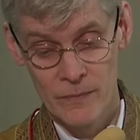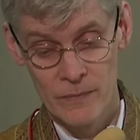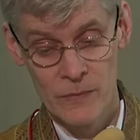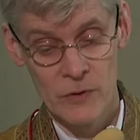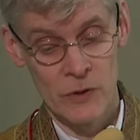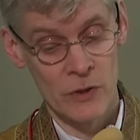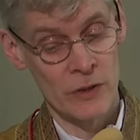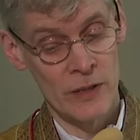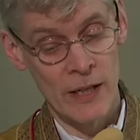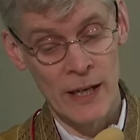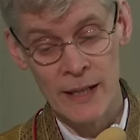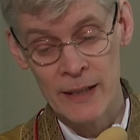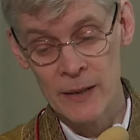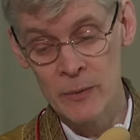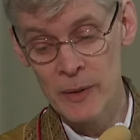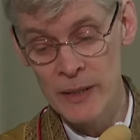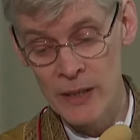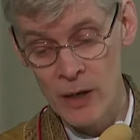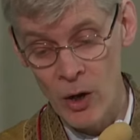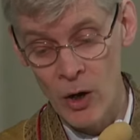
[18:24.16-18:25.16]
Today
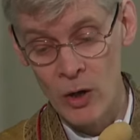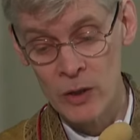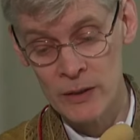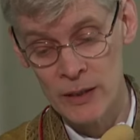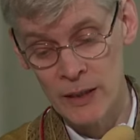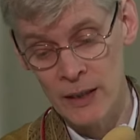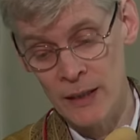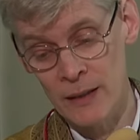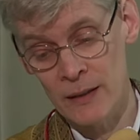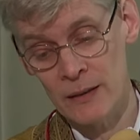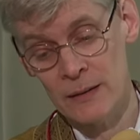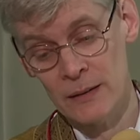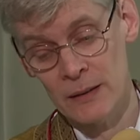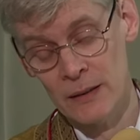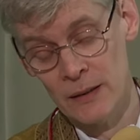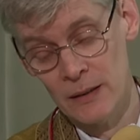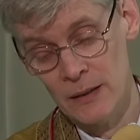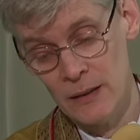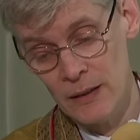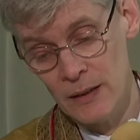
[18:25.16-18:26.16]
we honour
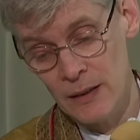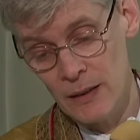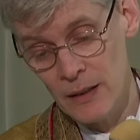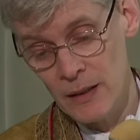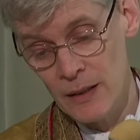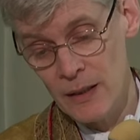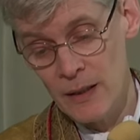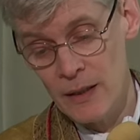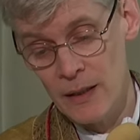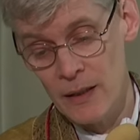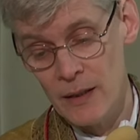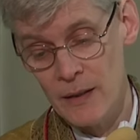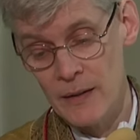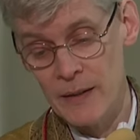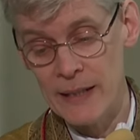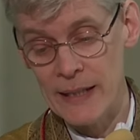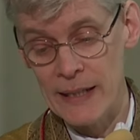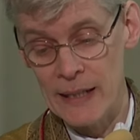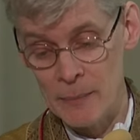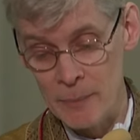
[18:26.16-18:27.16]

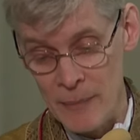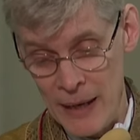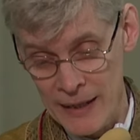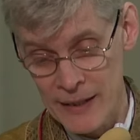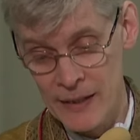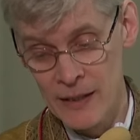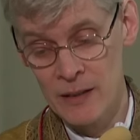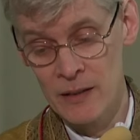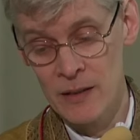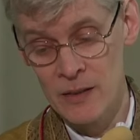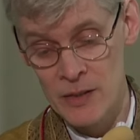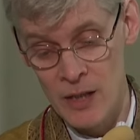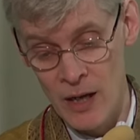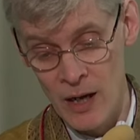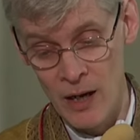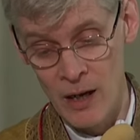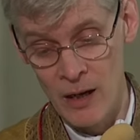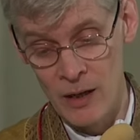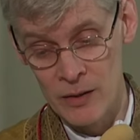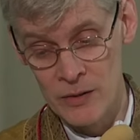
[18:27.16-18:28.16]
the Immaculate
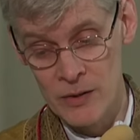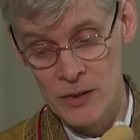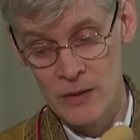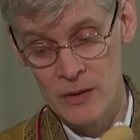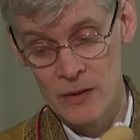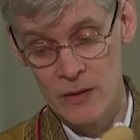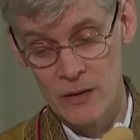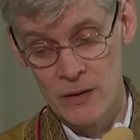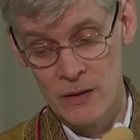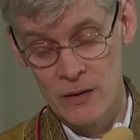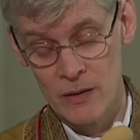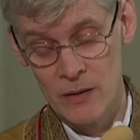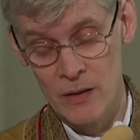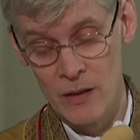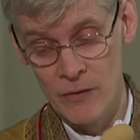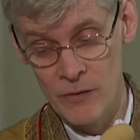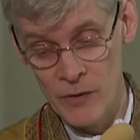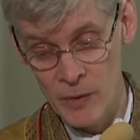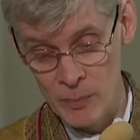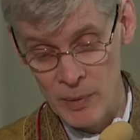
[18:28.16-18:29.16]
Heart
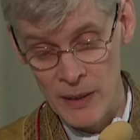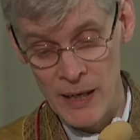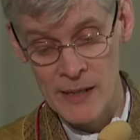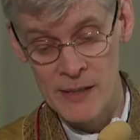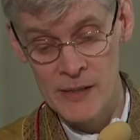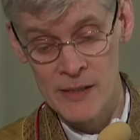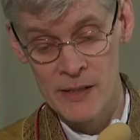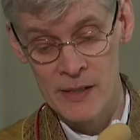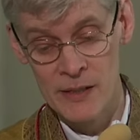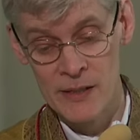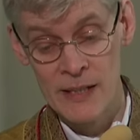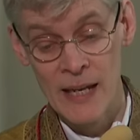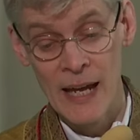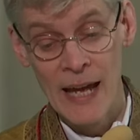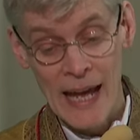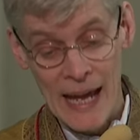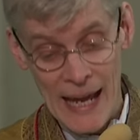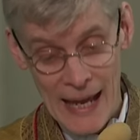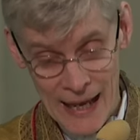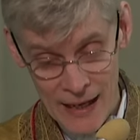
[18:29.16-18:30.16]
of the Blessed
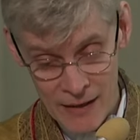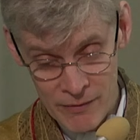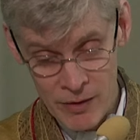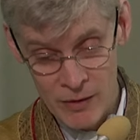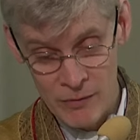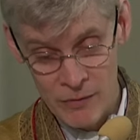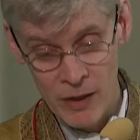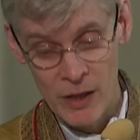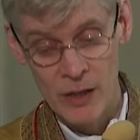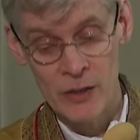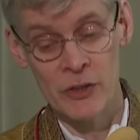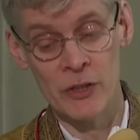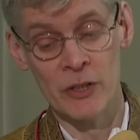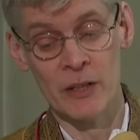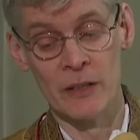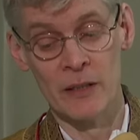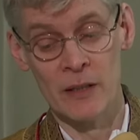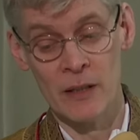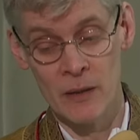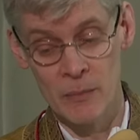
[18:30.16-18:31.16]
Ever
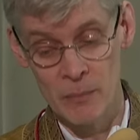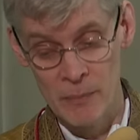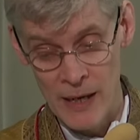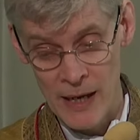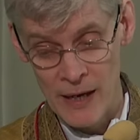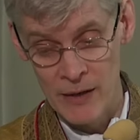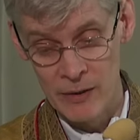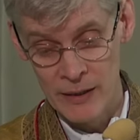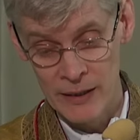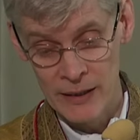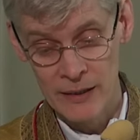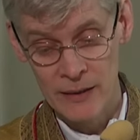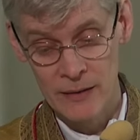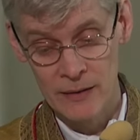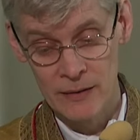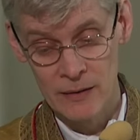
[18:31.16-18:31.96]
Virgin Mary,